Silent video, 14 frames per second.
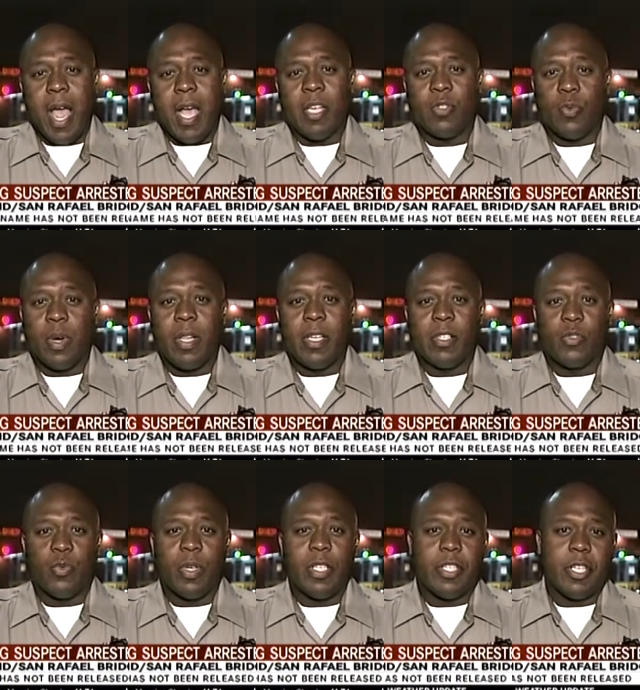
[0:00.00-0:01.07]
as well as
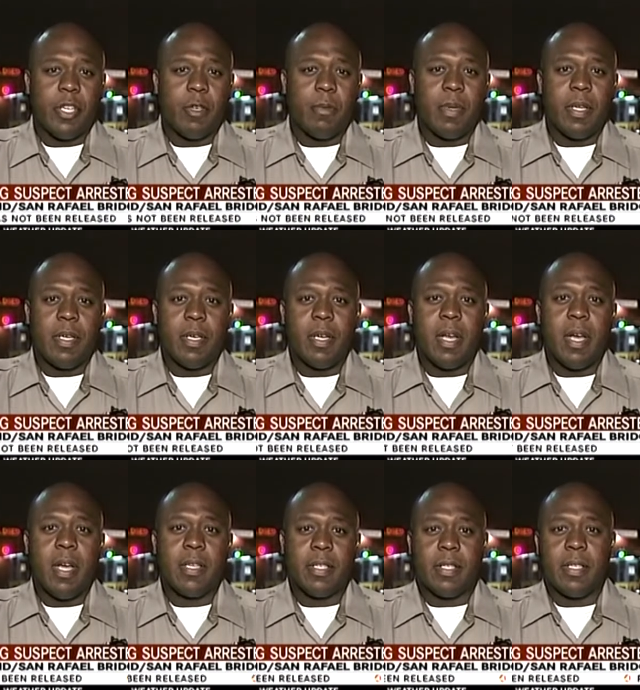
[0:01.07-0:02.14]
one gentleman
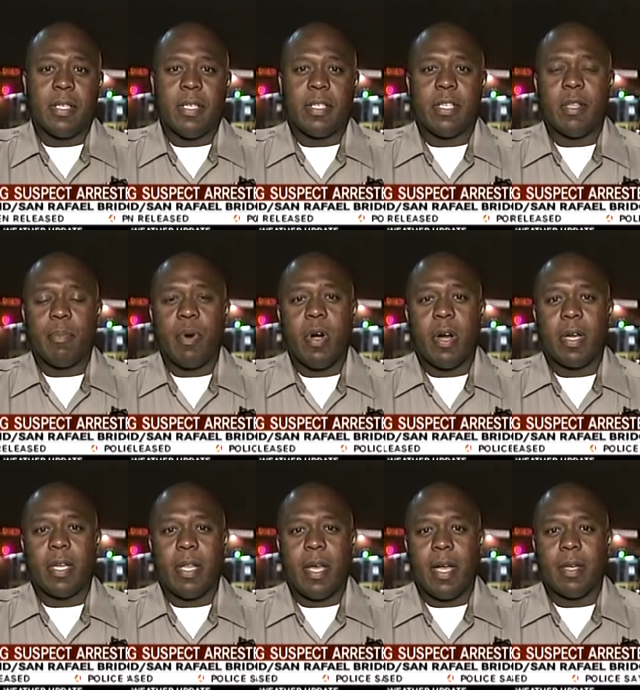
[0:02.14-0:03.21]
uh, deceased in the
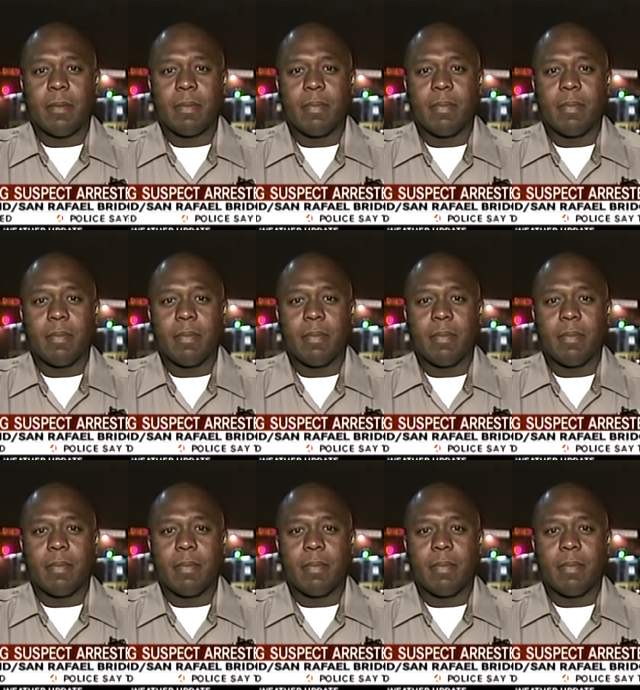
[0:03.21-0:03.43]
parking lot.